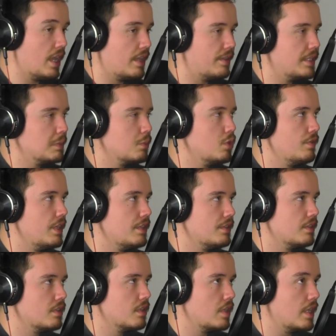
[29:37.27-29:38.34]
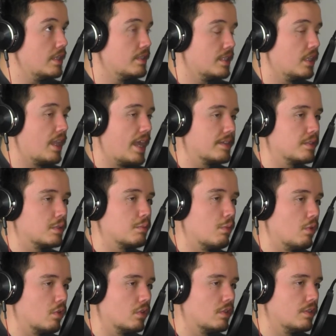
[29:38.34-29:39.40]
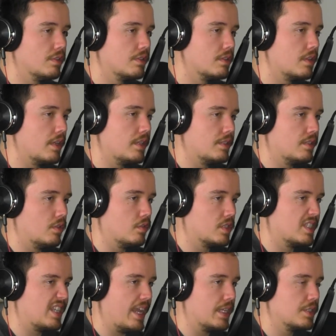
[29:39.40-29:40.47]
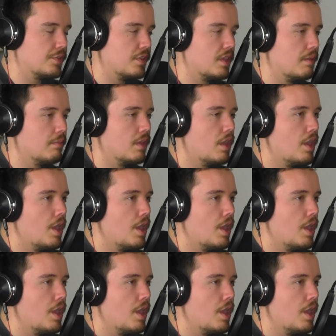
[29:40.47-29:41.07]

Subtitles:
And these movies, he still has his morals and he still stands for them.